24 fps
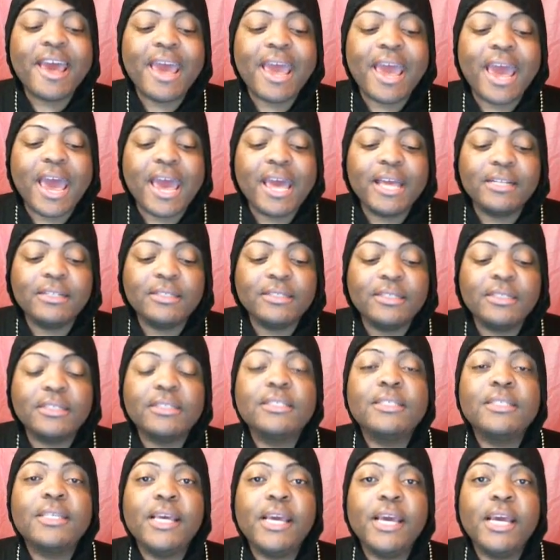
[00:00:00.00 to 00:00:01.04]
And to
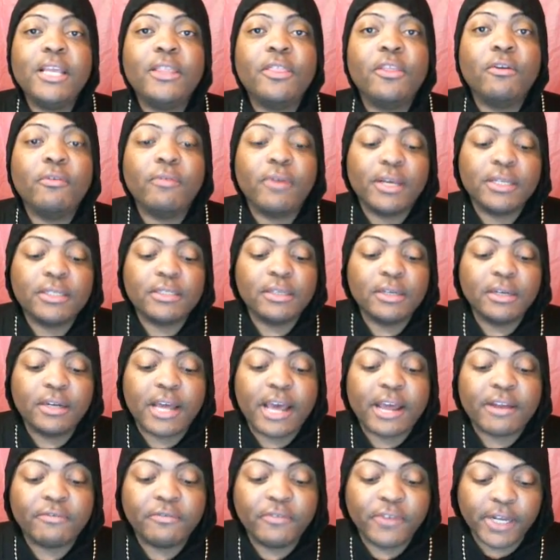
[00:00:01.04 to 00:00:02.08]
see the rest of
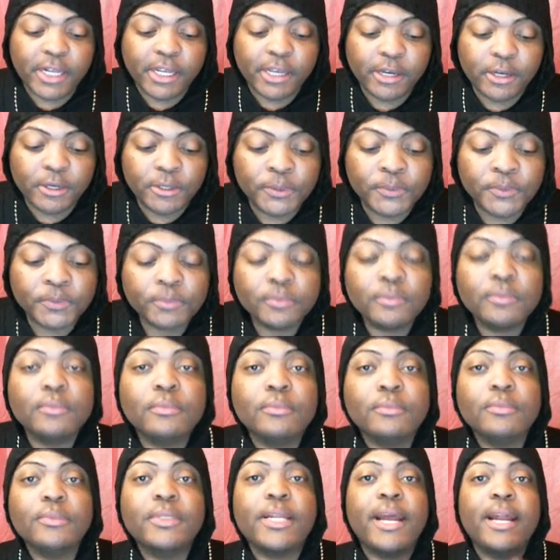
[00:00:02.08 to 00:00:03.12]
that video
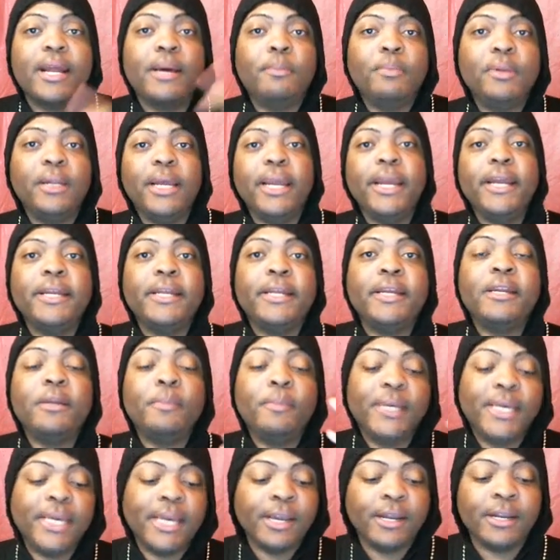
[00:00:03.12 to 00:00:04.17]
that I played in the
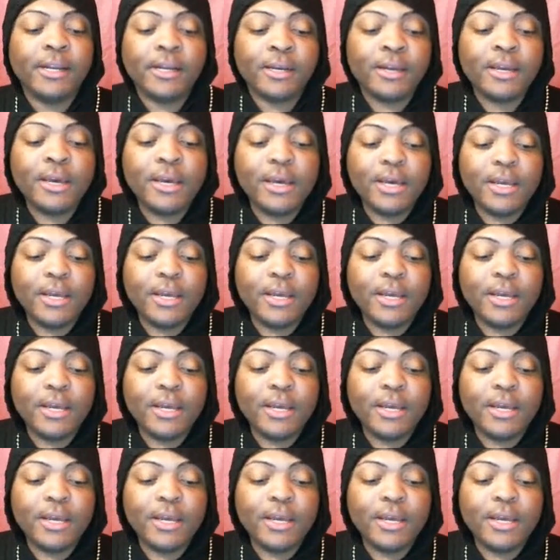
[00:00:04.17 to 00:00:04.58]
beginning,